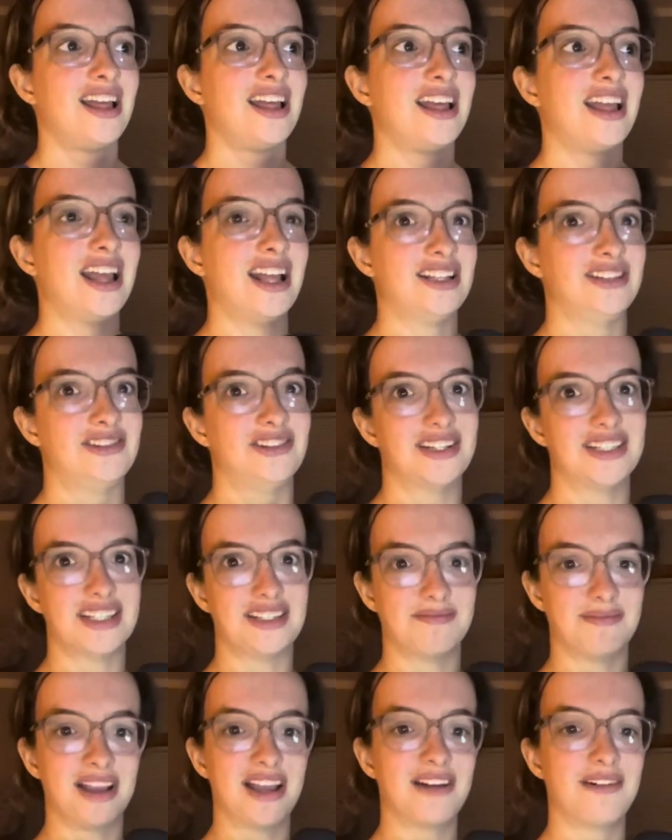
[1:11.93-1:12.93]
It stresses
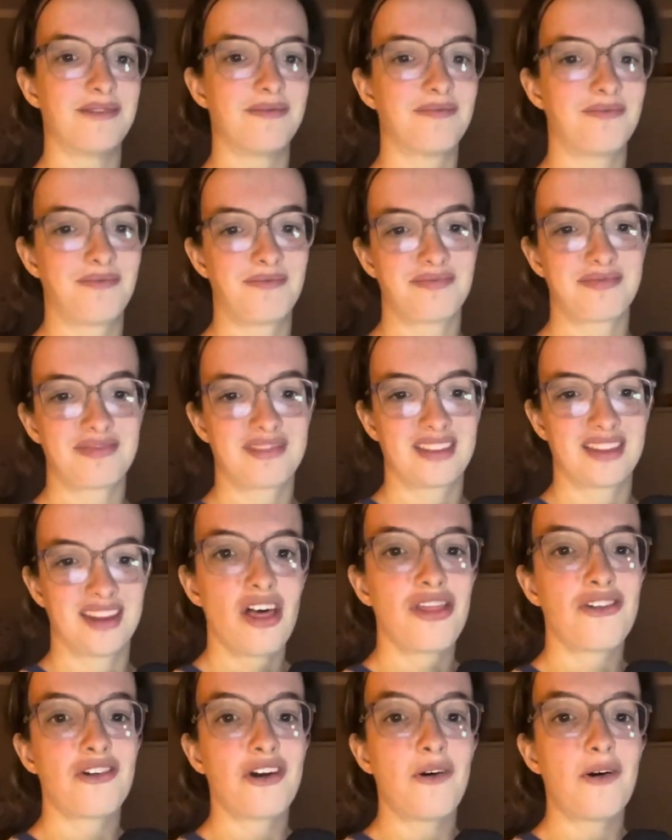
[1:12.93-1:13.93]
me out.
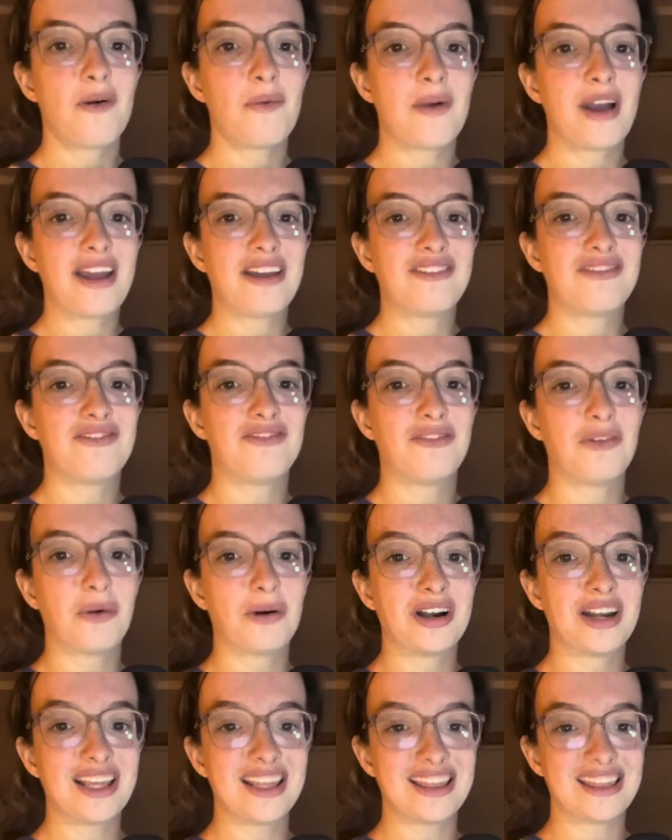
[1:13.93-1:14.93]
Throw away
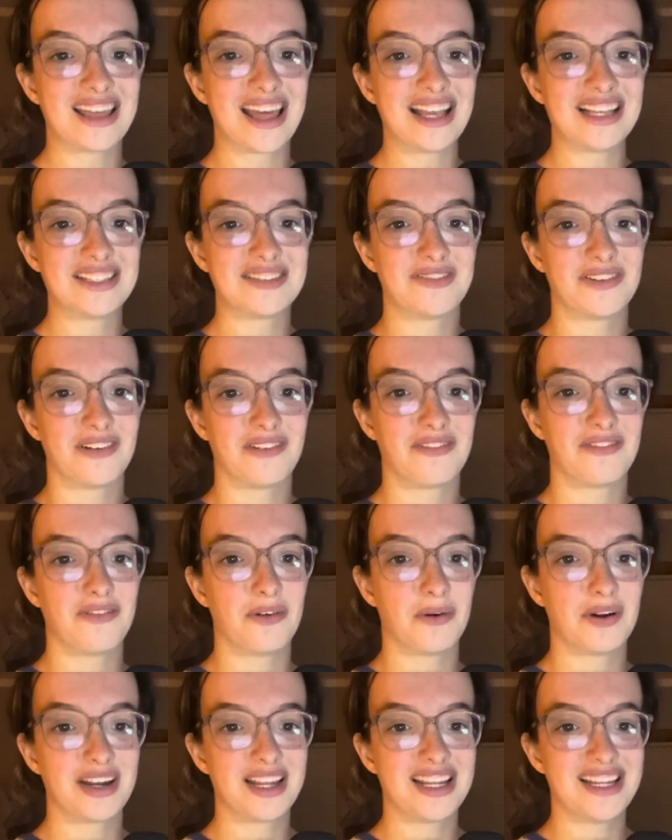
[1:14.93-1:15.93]
40 things for
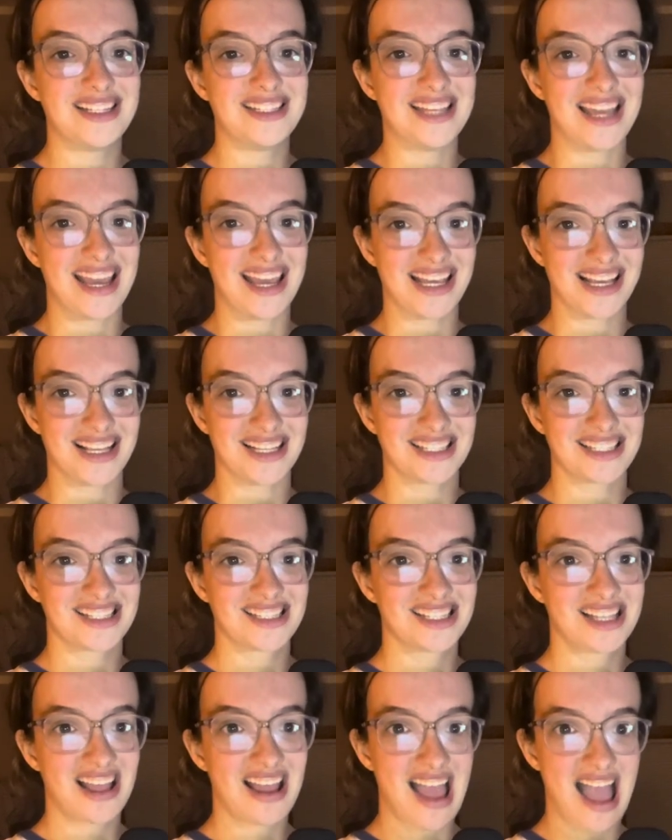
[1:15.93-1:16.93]
40 days.
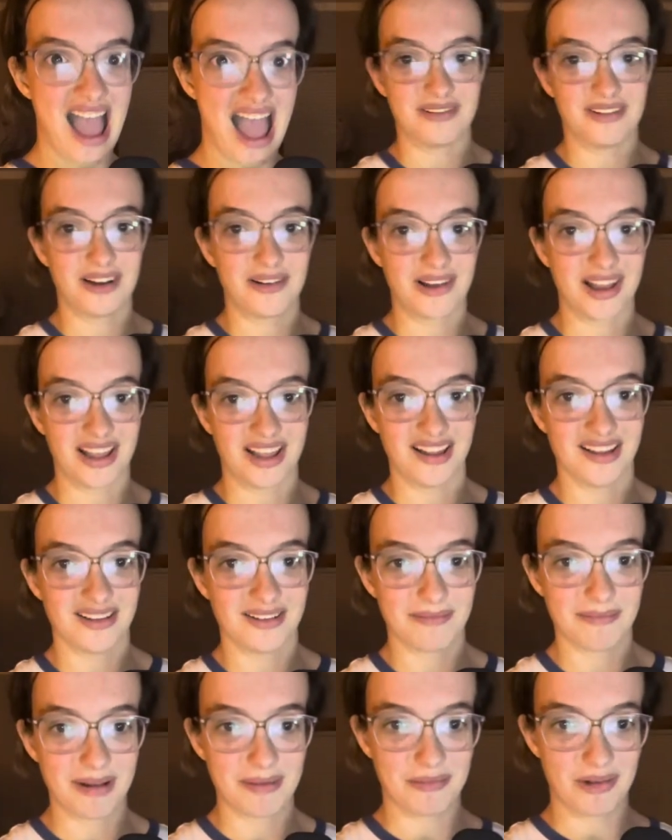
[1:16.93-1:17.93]
Okay,
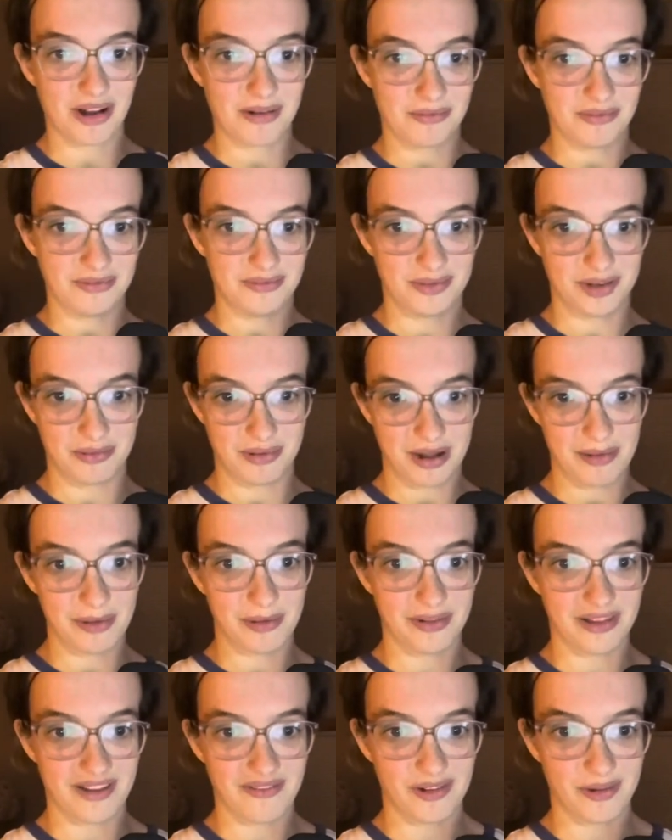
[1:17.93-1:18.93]
my mom would probably
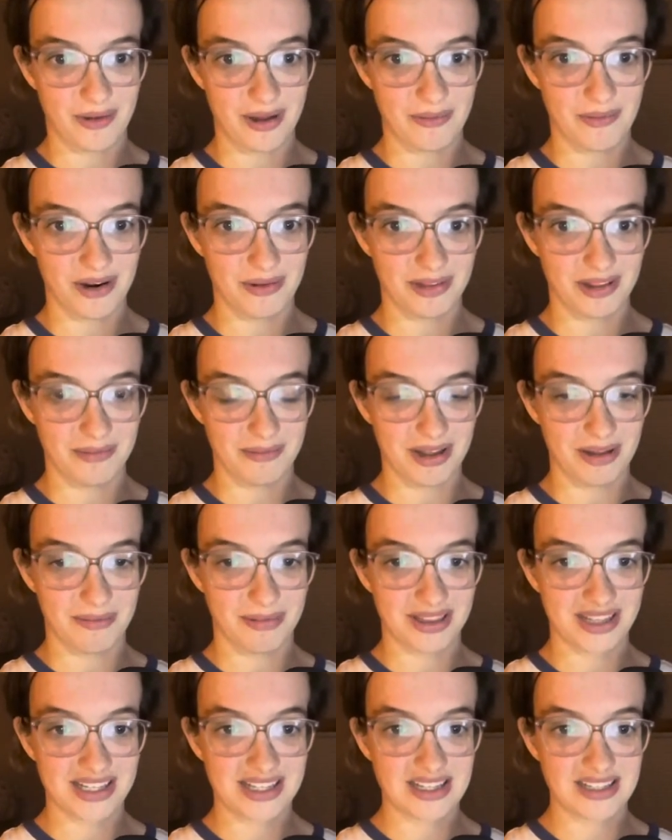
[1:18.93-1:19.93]
love it way more than me, but
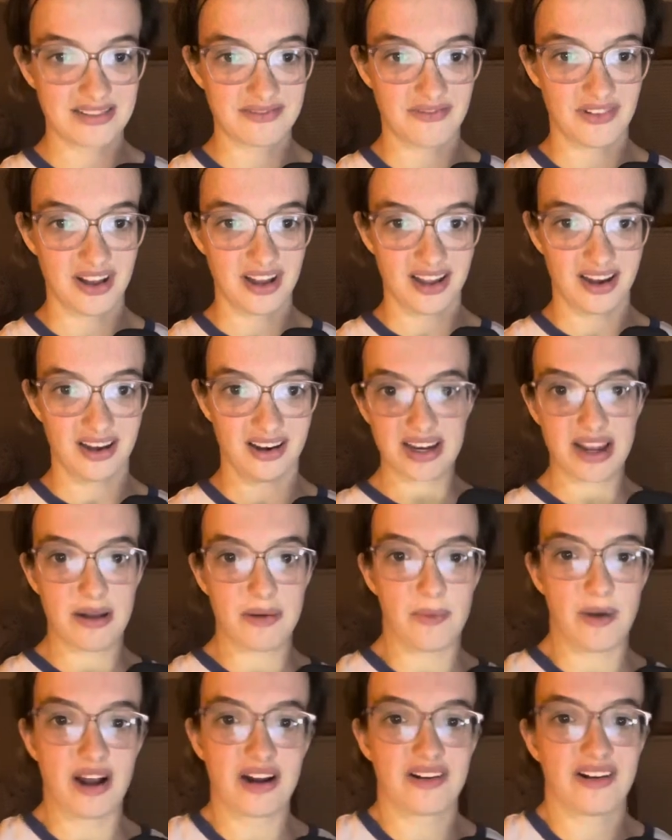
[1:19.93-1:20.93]
this is fun. you
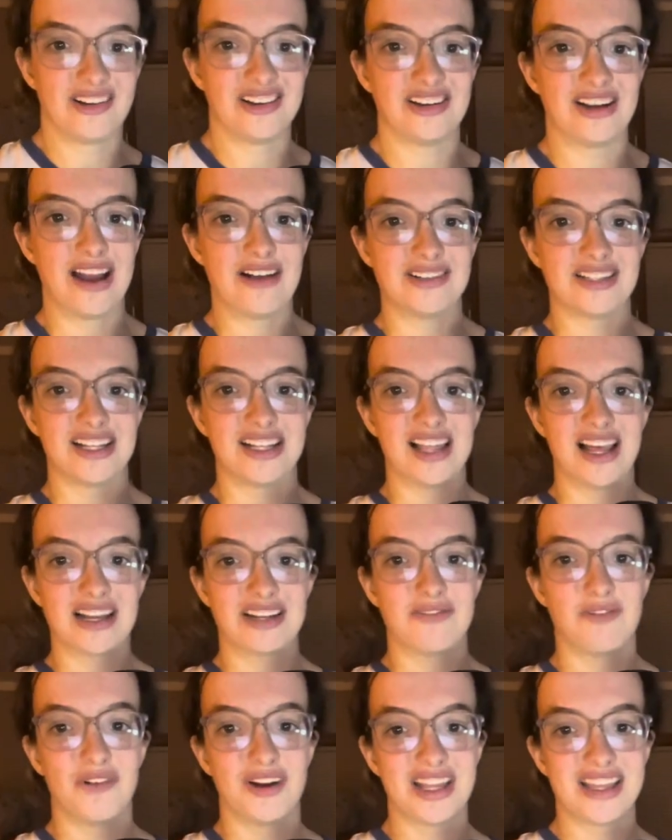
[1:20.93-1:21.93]
walk around your house and collect
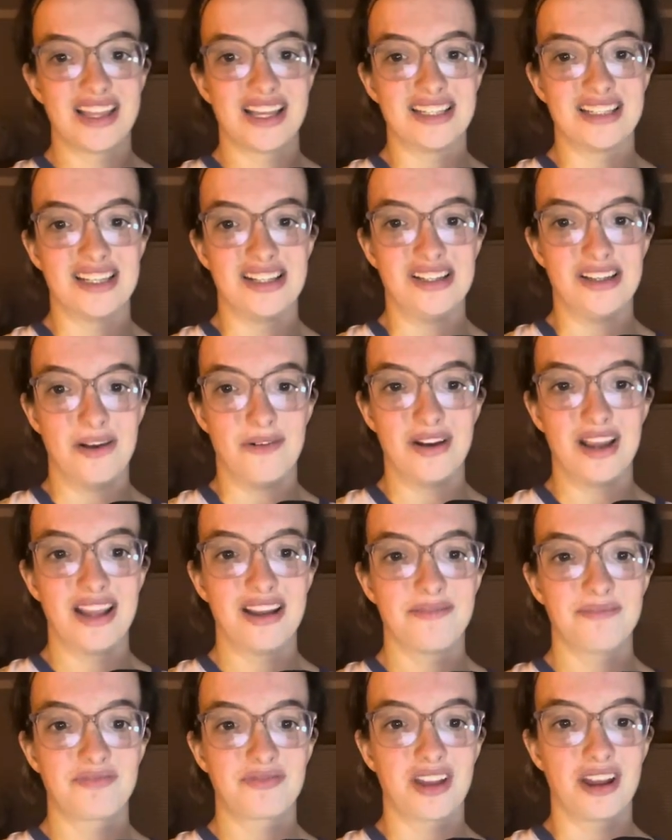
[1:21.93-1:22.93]
40 things and donate
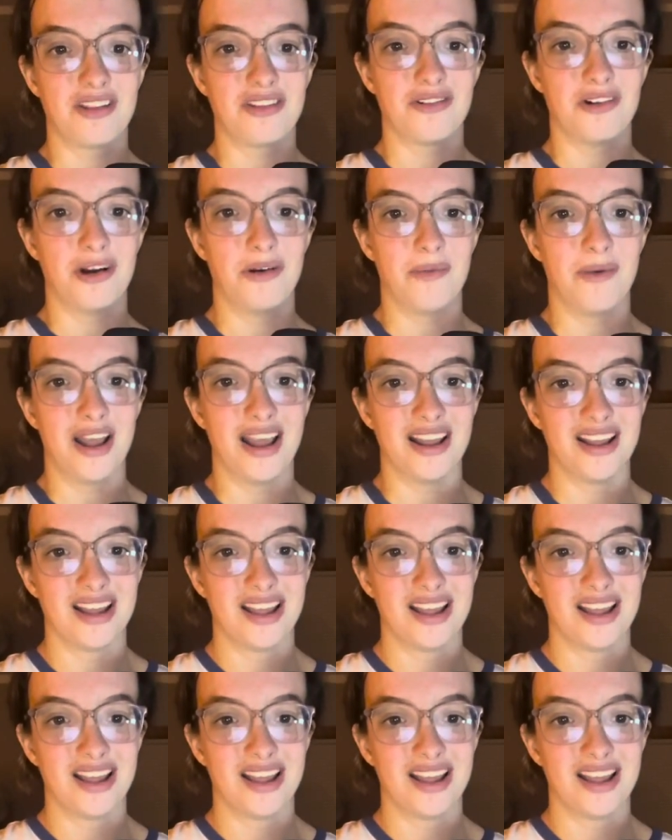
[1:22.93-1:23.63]
or throw away.